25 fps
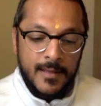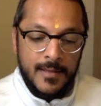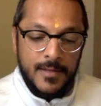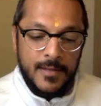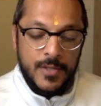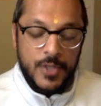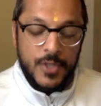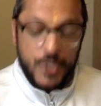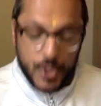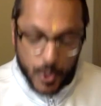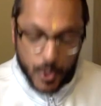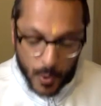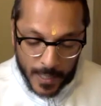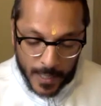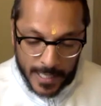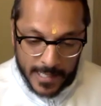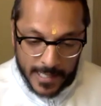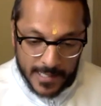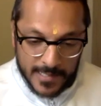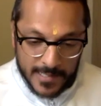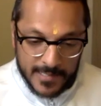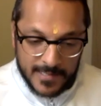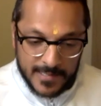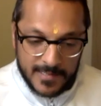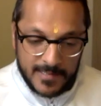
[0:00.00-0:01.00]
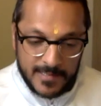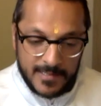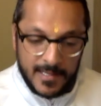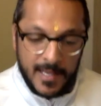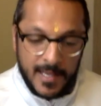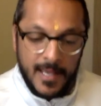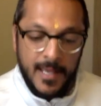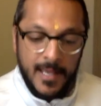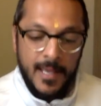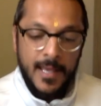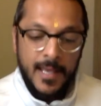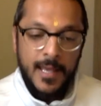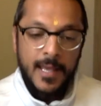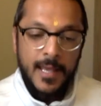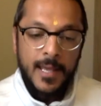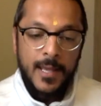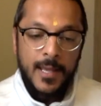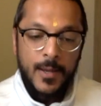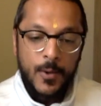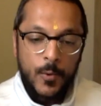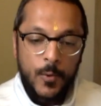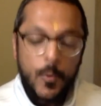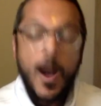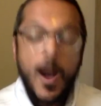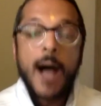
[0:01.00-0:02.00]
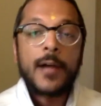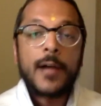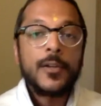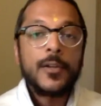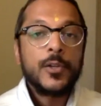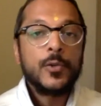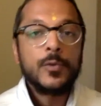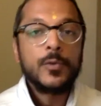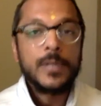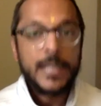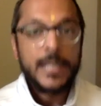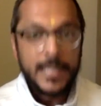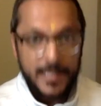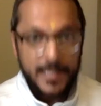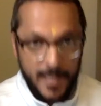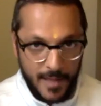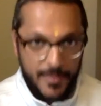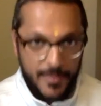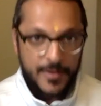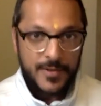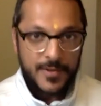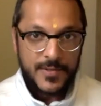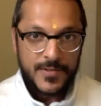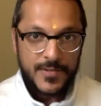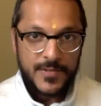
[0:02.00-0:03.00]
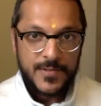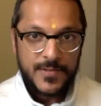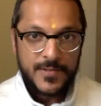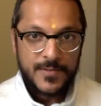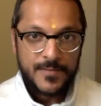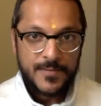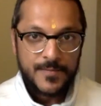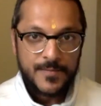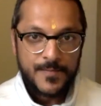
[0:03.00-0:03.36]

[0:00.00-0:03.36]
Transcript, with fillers: joyous while you lead others.